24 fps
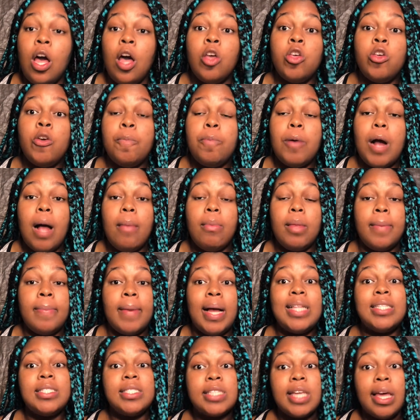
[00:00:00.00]
You probably
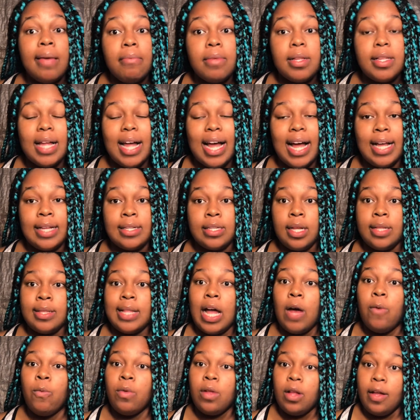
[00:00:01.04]
might skip class, and
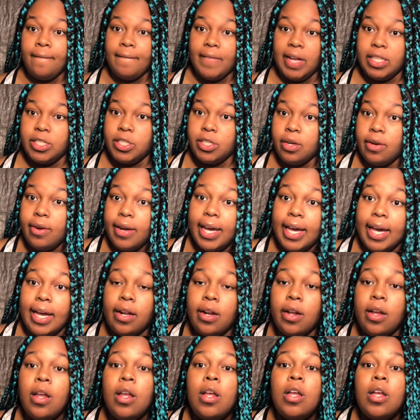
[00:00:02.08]
that will affect your grade.